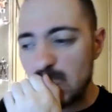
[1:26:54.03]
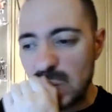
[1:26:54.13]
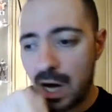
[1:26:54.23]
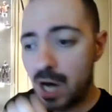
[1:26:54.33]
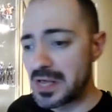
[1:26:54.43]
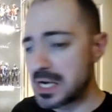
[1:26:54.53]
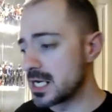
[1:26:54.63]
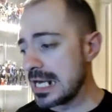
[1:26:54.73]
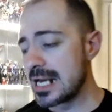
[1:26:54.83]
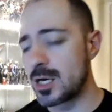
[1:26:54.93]
Are they going to
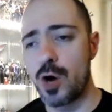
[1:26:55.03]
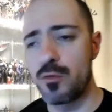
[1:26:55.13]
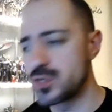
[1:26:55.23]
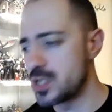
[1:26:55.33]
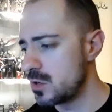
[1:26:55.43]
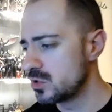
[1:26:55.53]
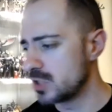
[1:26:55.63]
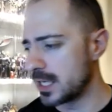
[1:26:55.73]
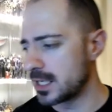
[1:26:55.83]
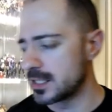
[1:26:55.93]
kick it off with Turtles? Are
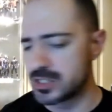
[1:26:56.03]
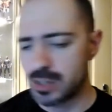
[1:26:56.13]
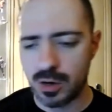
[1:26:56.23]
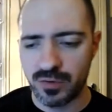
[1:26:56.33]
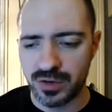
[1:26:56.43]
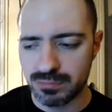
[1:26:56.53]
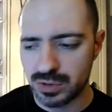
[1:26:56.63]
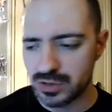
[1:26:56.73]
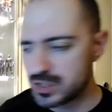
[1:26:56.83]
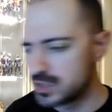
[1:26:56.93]
they going to start off with the
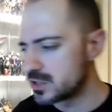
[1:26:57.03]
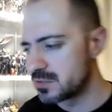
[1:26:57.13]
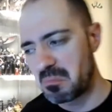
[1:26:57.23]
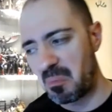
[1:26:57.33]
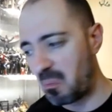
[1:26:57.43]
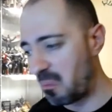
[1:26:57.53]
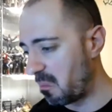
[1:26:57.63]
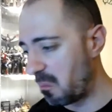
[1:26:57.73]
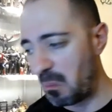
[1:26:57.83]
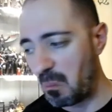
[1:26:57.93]
monsters?
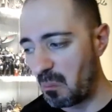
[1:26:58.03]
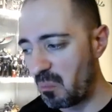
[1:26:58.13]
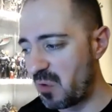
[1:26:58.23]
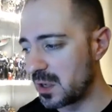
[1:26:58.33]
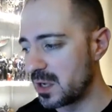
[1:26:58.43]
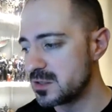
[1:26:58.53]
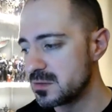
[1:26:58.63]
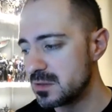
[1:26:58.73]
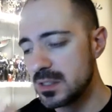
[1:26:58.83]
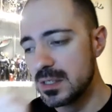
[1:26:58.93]
Fuck knows.
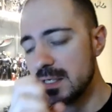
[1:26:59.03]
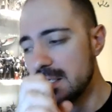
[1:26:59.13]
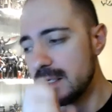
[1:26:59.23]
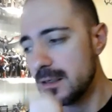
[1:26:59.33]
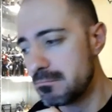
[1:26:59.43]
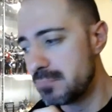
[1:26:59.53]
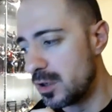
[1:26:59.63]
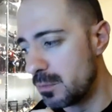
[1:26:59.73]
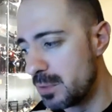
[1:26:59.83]
But it'll be